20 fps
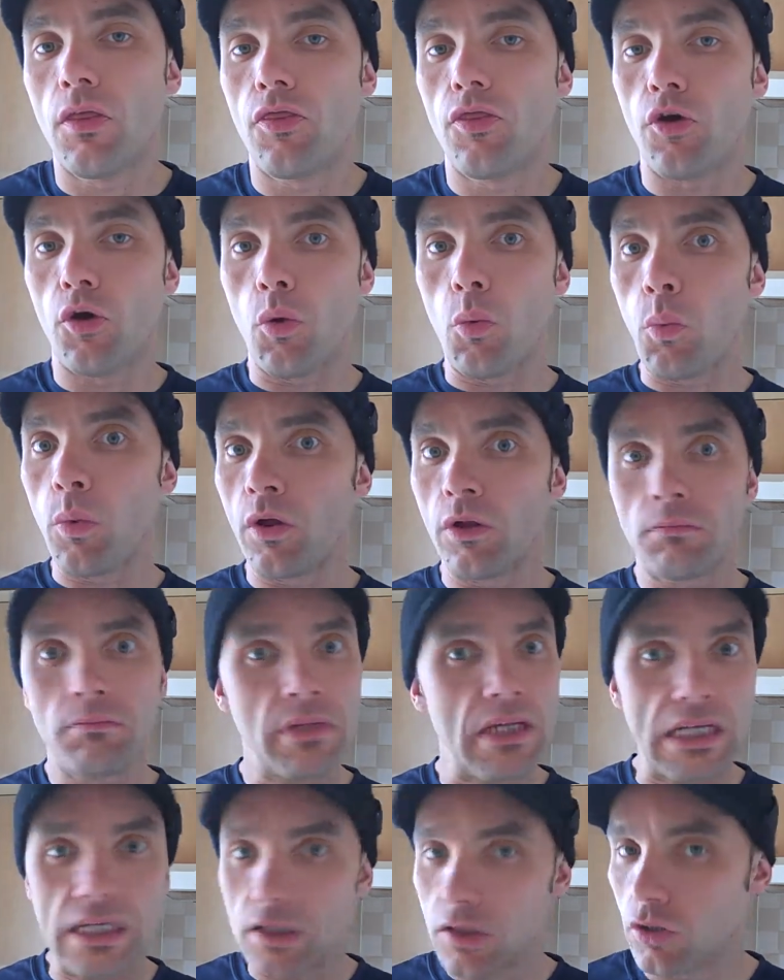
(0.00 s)
that will
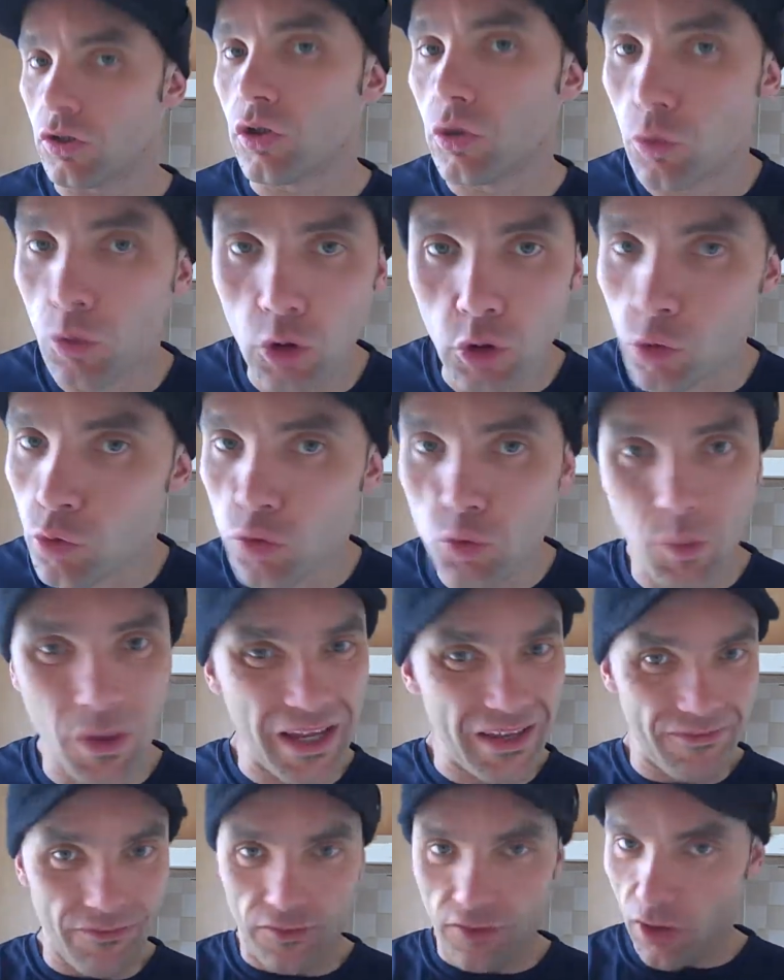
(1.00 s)
mean that you'll lose
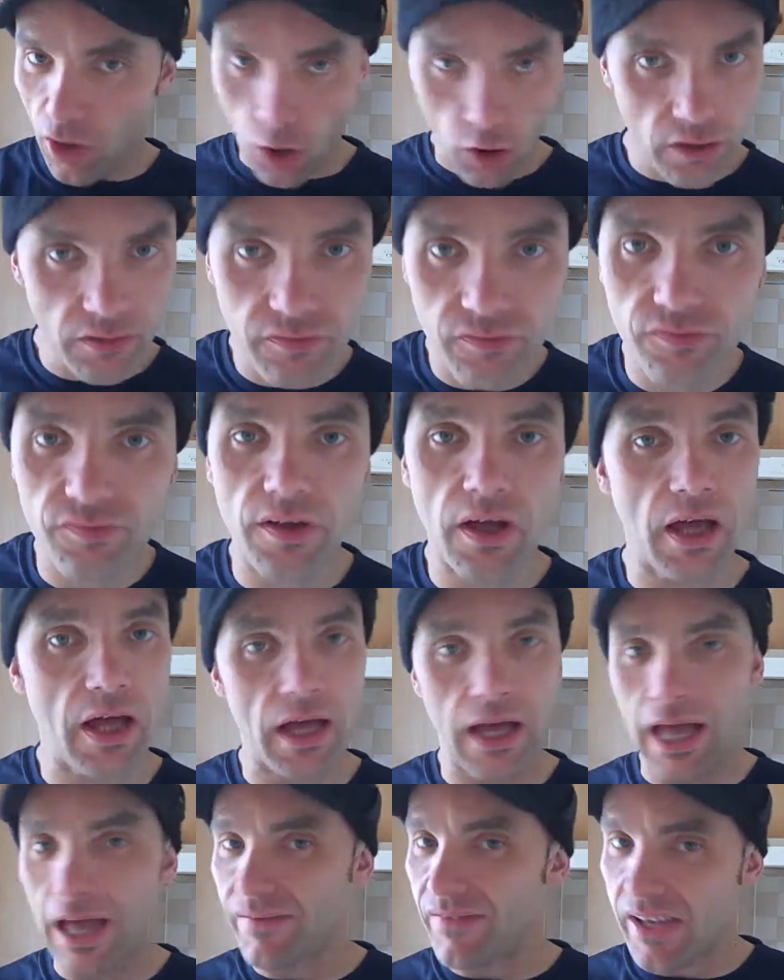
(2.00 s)
weight for life,
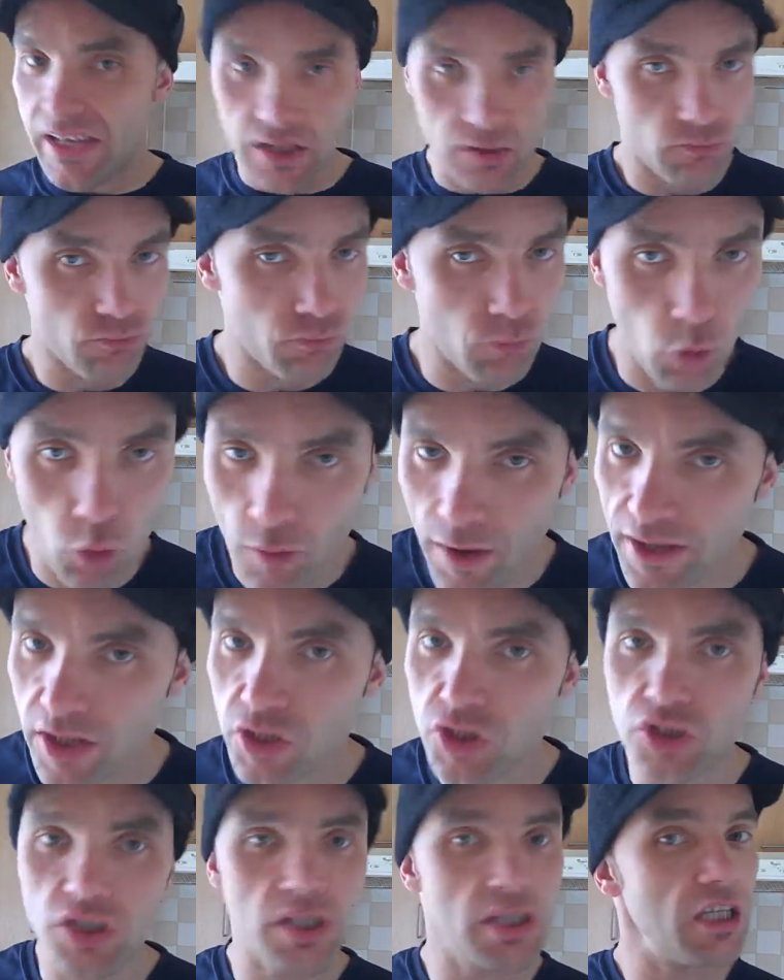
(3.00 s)
have more
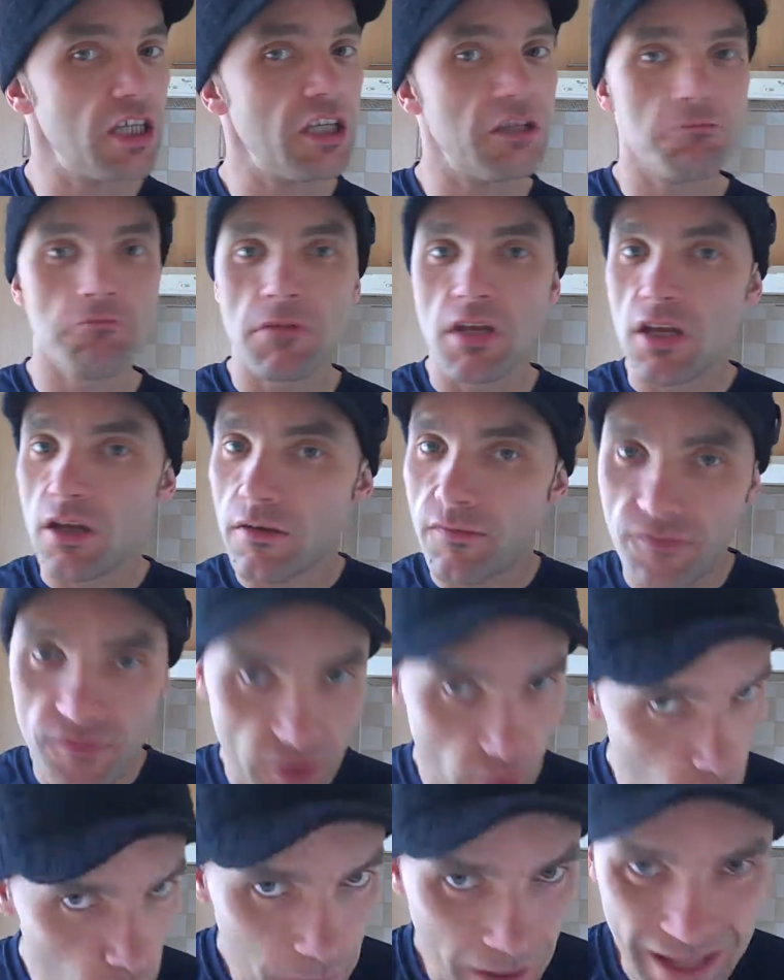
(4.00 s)
energy,
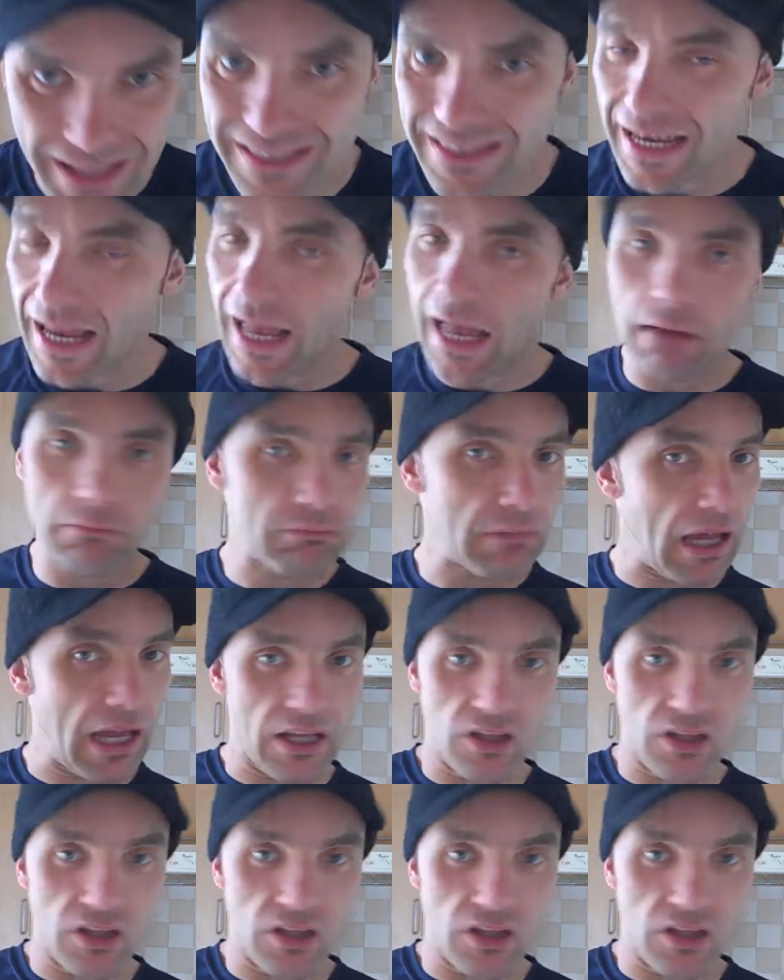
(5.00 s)
feel better,